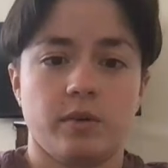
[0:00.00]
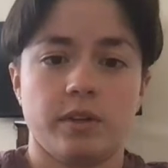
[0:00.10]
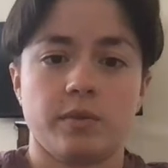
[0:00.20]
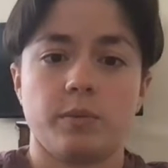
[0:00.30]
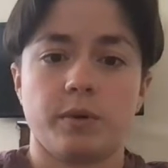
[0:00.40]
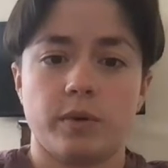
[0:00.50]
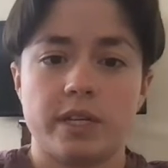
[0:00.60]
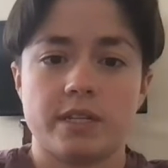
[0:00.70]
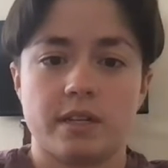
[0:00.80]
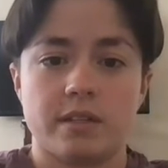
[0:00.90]

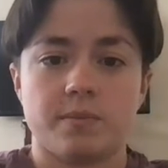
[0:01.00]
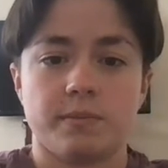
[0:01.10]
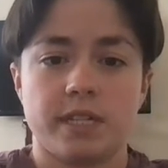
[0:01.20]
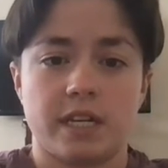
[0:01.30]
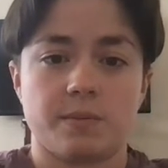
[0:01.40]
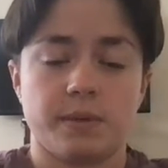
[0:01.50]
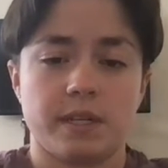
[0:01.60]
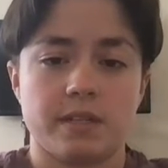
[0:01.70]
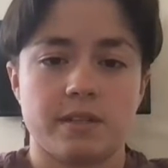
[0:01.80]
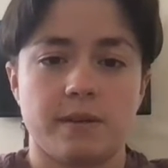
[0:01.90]
erythropoiesis takes
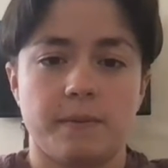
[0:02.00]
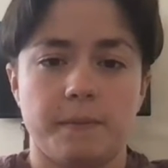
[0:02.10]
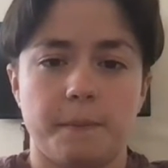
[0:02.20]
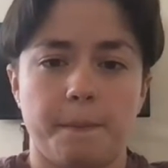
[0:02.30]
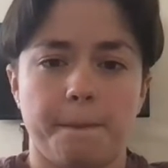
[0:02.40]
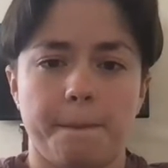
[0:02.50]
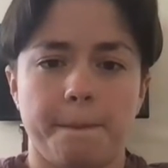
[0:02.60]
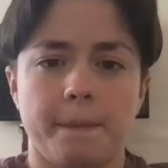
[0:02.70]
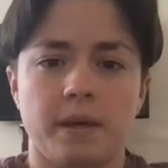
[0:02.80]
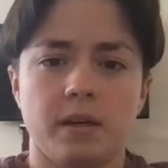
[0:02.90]
place.
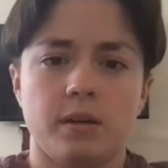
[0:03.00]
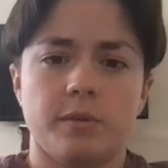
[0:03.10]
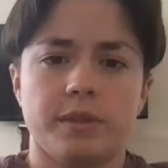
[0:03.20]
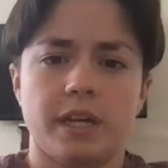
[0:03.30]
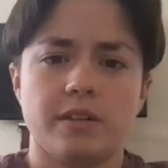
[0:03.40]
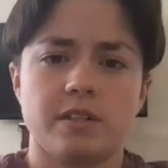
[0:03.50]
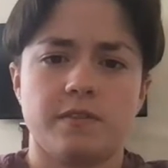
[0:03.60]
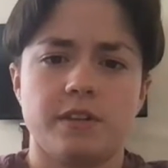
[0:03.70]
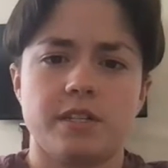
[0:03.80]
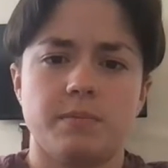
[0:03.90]
Without
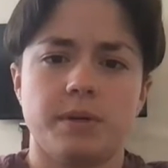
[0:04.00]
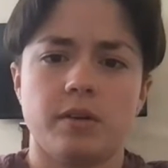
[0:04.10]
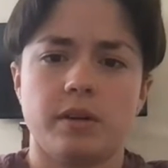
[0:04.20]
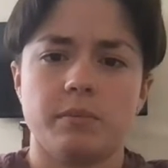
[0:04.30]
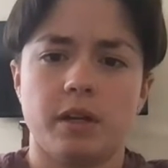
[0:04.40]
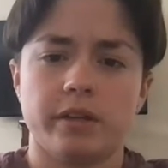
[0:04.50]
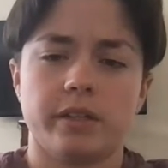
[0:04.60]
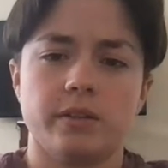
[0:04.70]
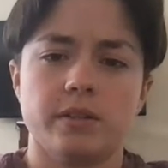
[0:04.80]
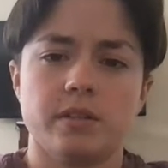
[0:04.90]
sufficient purine
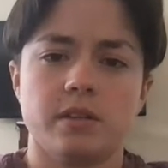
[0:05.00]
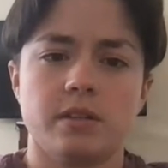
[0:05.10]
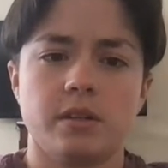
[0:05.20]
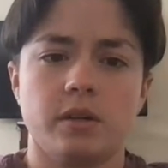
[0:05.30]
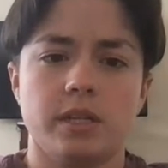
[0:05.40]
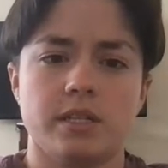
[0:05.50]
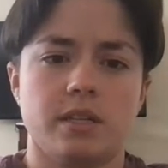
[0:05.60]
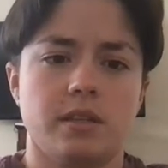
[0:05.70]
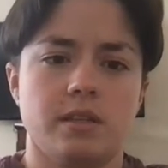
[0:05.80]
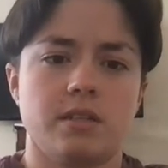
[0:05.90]
molecules to
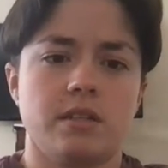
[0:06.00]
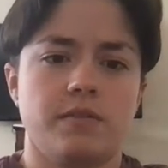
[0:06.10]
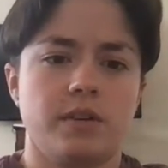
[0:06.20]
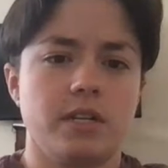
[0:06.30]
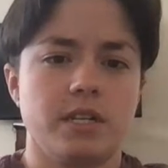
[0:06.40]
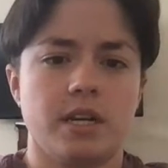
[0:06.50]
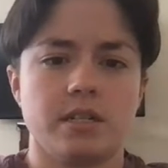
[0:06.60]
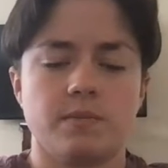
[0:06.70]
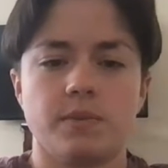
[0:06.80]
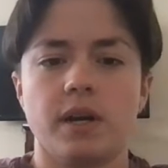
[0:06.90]
elicit this
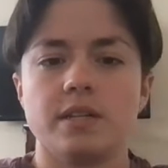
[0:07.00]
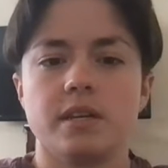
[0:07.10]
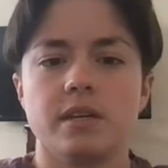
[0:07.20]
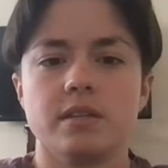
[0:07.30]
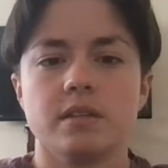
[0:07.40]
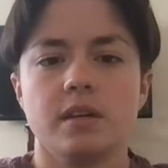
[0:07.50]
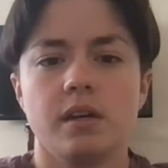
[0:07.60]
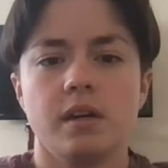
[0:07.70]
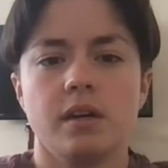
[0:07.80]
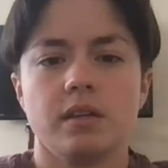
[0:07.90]
differentiation process,
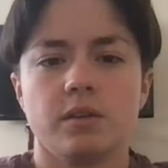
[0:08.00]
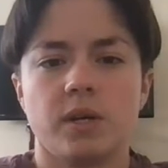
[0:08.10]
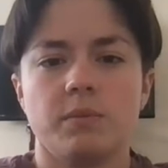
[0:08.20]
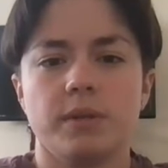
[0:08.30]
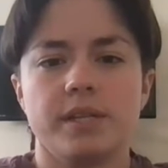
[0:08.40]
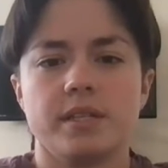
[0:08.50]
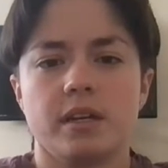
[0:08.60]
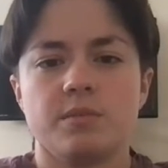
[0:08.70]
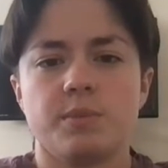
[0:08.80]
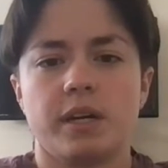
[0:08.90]
the red blood
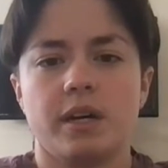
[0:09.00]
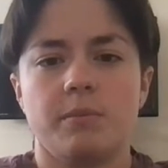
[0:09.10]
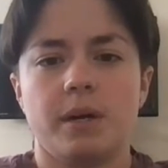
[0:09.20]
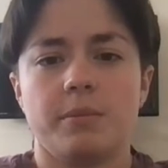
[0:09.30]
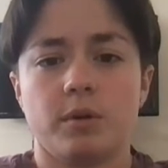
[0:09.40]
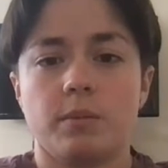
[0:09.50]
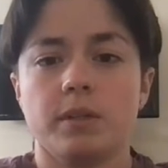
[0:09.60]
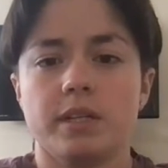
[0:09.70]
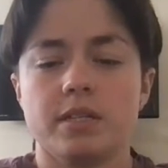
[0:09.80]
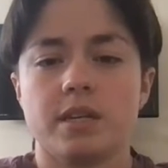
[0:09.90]
cells become
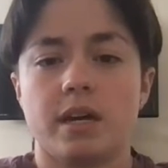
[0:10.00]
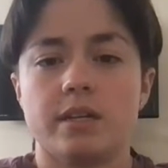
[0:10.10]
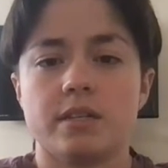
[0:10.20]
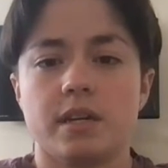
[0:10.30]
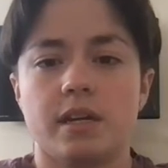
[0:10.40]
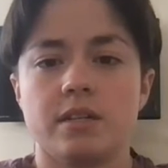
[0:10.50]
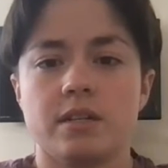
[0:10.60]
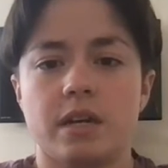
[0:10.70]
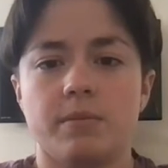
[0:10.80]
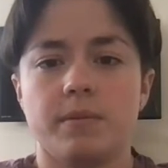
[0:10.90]
abnormal in size and
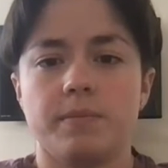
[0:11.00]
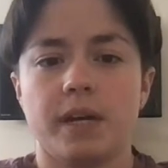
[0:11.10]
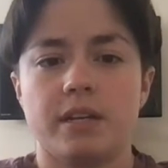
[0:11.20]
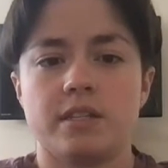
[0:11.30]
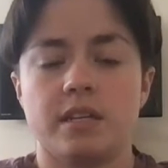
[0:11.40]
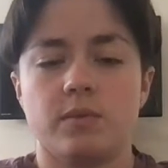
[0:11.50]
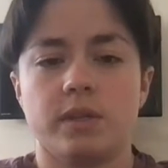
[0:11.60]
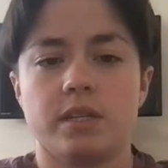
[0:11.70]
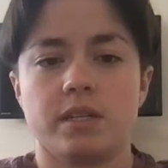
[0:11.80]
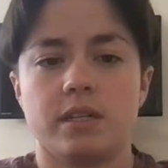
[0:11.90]
shape, as seen with
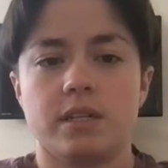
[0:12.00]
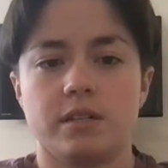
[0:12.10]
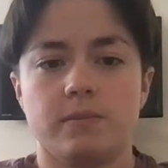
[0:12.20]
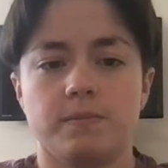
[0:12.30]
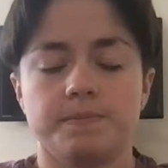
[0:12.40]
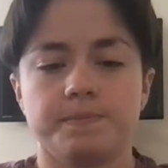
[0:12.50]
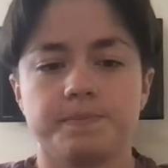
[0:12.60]
this condition.